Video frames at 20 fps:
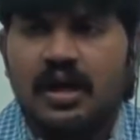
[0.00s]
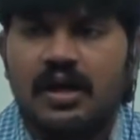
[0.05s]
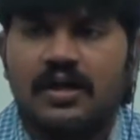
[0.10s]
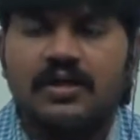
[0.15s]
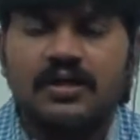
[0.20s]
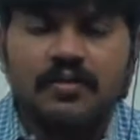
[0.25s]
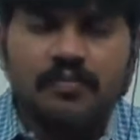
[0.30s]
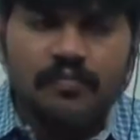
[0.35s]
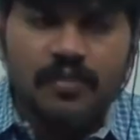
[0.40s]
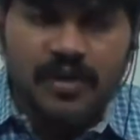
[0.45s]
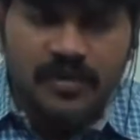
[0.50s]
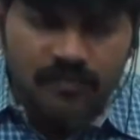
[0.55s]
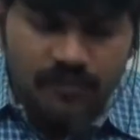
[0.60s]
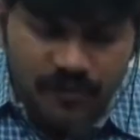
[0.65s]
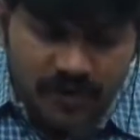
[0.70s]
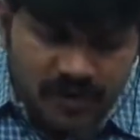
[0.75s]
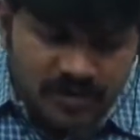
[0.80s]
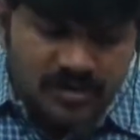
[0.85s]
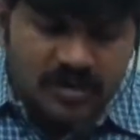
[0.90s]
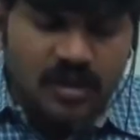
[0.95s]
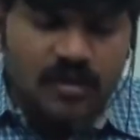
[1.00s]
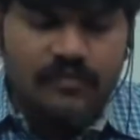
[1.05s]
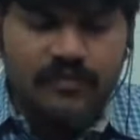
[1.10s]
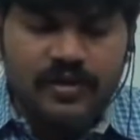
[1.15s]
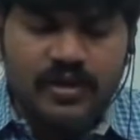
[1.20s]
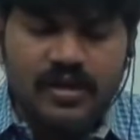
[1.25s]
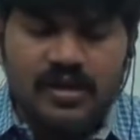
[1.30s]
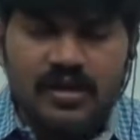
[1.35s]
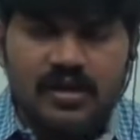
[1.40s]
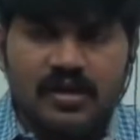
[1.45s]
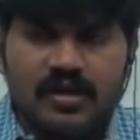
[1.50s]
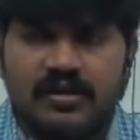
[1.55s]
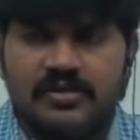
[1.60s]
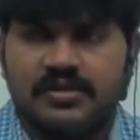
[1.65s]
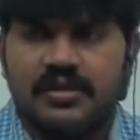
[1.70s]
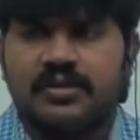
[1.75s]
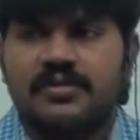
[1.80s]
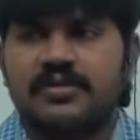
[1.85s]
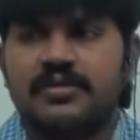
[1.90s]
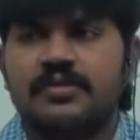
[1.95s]
and the benefits of inner
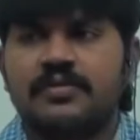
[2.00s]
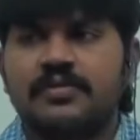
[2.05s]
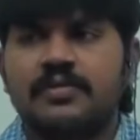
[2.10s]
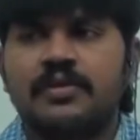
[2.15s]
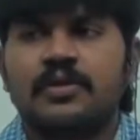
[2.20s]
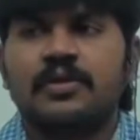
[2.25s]
classes,